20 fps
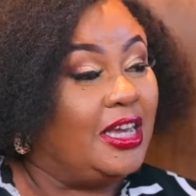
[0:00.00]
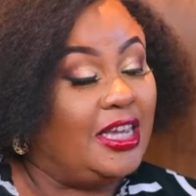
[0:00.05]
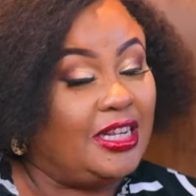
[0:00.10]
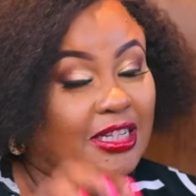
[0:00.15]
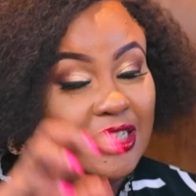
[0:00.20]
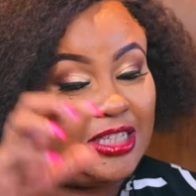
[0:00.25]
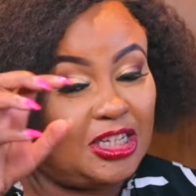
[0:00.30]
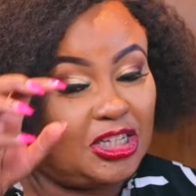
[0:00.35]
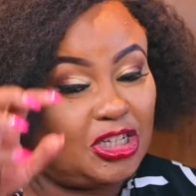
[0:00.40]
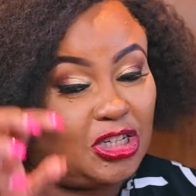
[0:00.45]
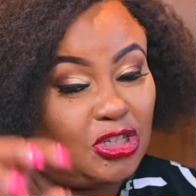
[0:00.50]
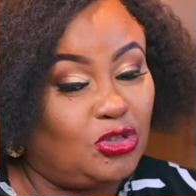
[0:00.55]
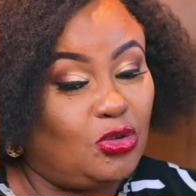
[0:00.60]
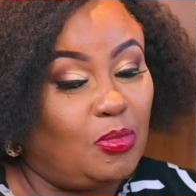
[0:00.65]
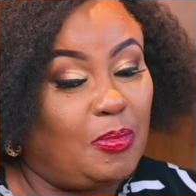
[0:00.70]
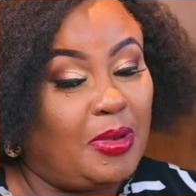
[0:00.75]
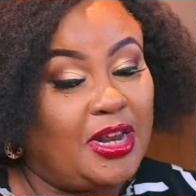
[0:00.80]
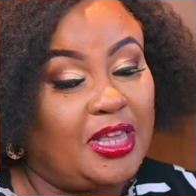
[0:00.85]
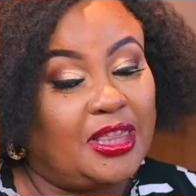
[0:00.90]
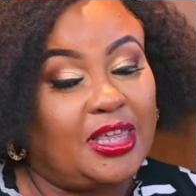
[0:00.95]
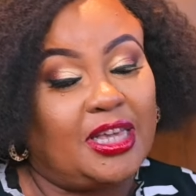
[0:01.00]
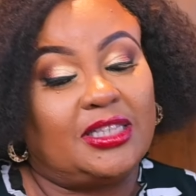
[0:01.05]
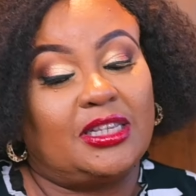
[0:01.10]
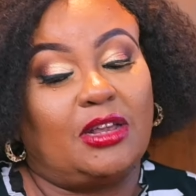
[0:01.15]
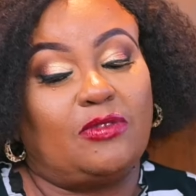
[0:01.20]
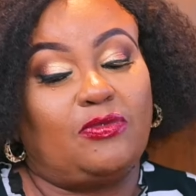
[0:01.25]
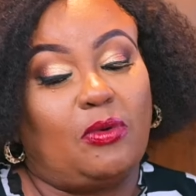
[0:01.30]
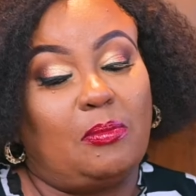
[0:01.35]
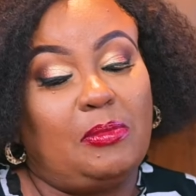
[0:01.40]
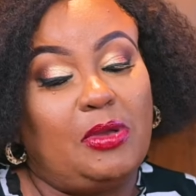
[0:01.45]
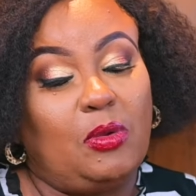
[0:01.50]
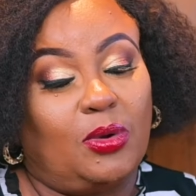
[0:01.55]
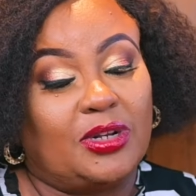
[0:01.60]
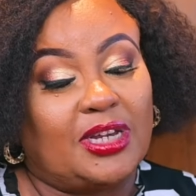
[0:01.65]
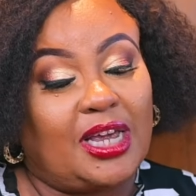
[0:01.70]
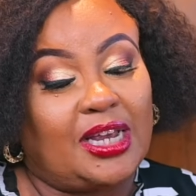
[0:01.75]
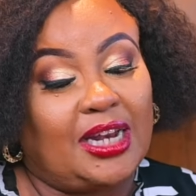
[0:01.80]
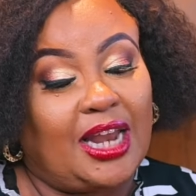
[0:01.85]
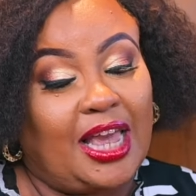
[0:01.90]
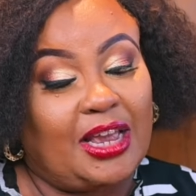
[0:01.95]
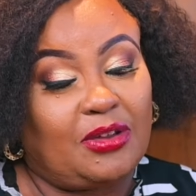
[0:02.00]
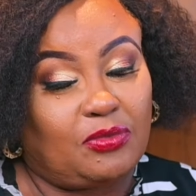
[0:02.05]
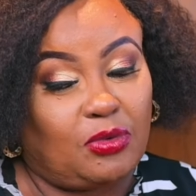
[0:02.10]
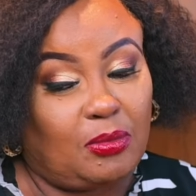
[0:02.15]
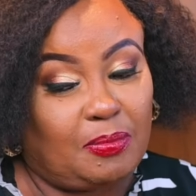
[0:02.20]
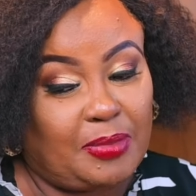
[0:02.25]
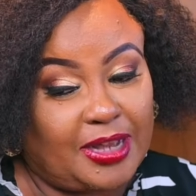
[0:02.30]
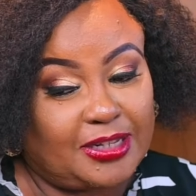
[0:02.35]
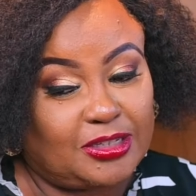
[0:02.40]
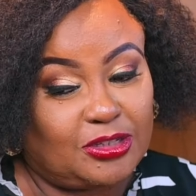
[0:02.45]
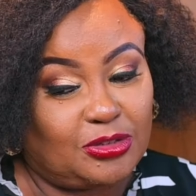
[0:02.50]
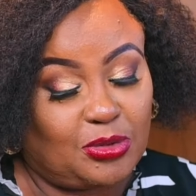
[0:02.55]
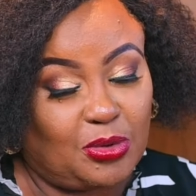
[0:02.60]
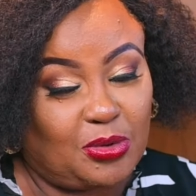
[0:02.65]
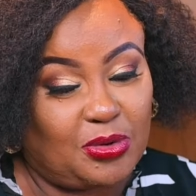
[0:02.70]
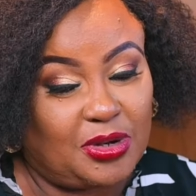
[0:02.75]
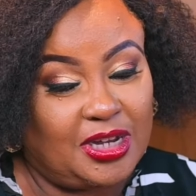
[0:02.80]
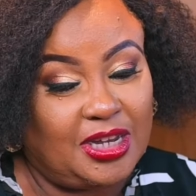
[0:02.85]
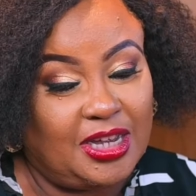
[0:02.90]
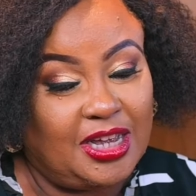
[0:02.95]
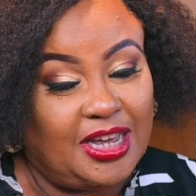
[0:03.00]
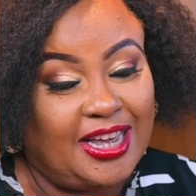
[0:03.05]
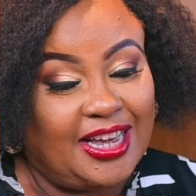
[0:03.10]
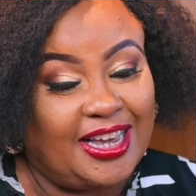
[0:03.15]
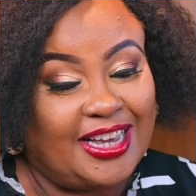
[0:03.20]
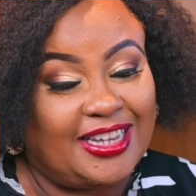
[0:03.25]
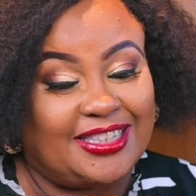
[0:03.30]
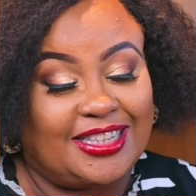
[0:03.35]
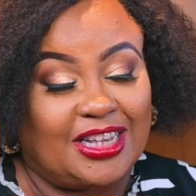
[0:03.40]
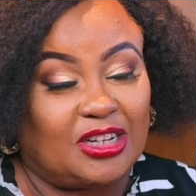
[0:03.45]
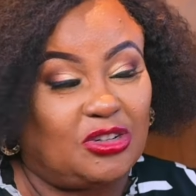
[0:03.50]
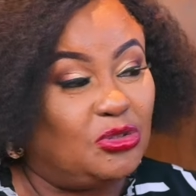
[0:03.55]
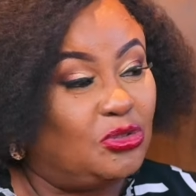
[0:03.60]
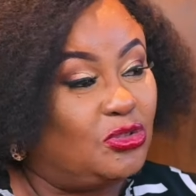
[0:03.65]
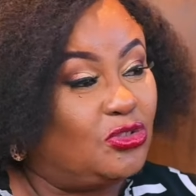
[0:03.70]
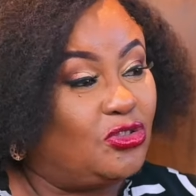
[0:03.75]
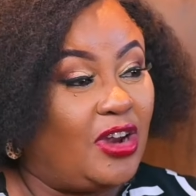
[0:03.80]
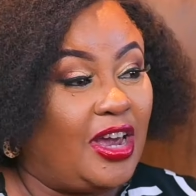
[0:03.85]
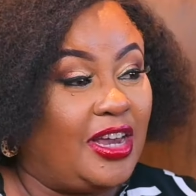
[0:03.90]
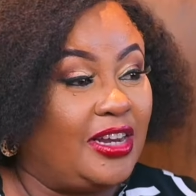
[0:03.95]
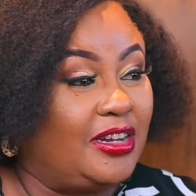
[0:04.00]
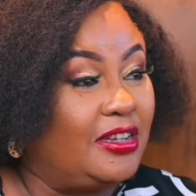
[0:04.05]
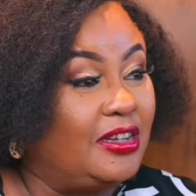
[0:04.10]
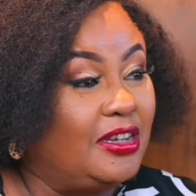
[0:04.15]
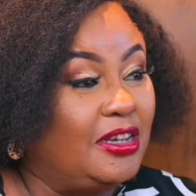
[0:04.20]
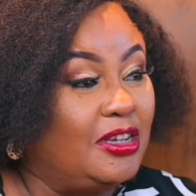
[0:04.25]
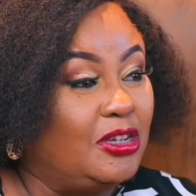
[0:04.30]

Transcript: It teaches you many things. And for me, what I like from that story is that you tried.